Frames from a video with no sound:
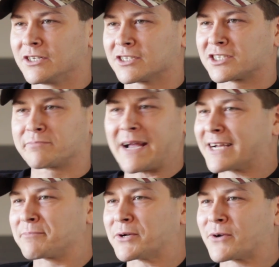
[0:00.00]

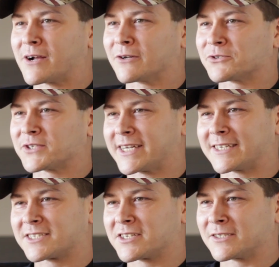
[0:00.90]
smacking me around
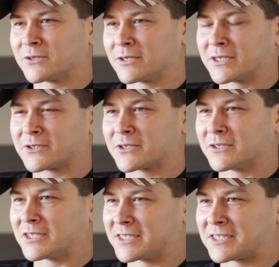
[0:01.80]
saying, son,
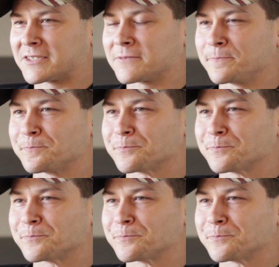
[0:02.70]
listen,